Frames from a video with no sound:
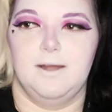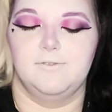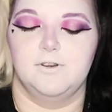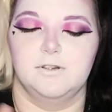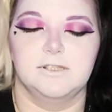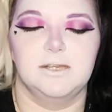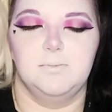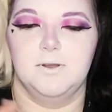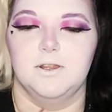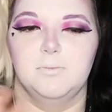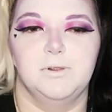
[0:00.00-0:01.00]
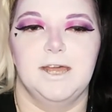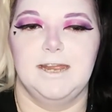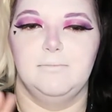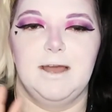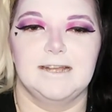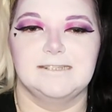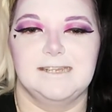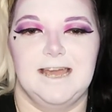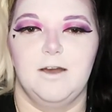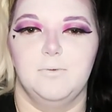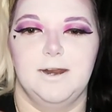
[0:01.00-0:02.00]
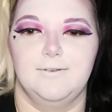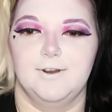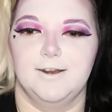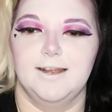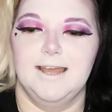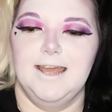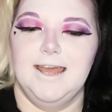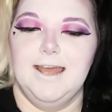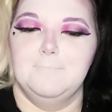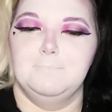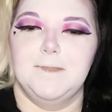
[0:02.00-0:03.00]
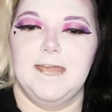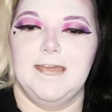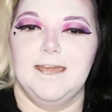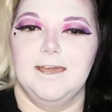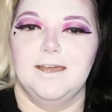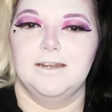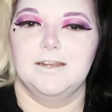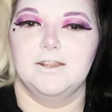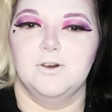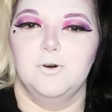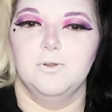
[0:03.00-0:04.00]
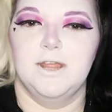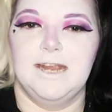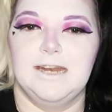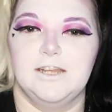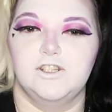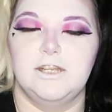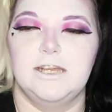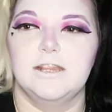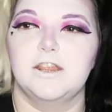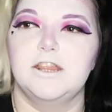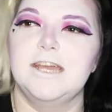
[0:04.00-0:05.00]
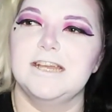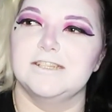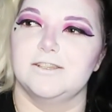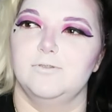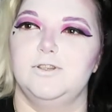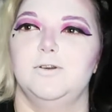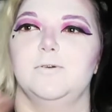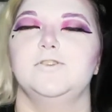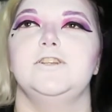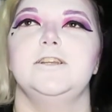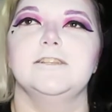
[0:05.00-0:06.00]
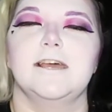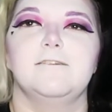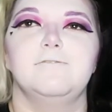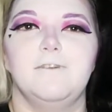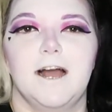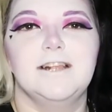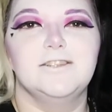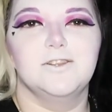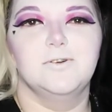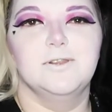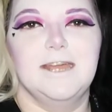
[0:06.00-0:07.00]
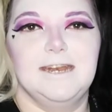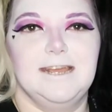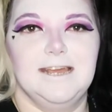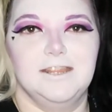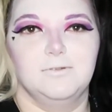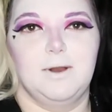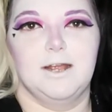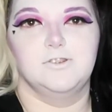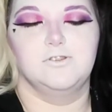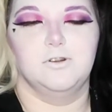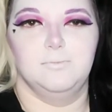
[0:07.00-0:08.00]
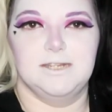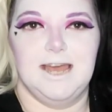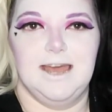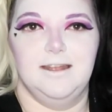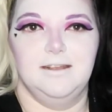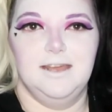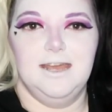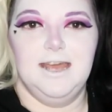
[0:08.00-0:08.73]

after sleeping on the plane, passing out, whatever. And the old lady, the thing is though too, she's like finds the old lady in the restroom dead.